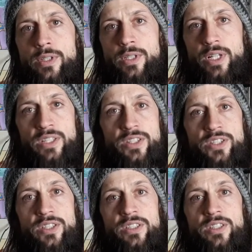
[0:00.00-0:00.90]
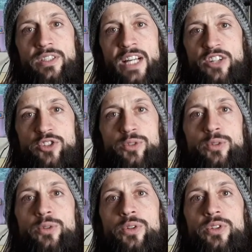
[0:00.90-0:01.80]
And that
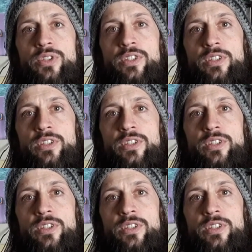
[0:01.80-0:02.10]
truth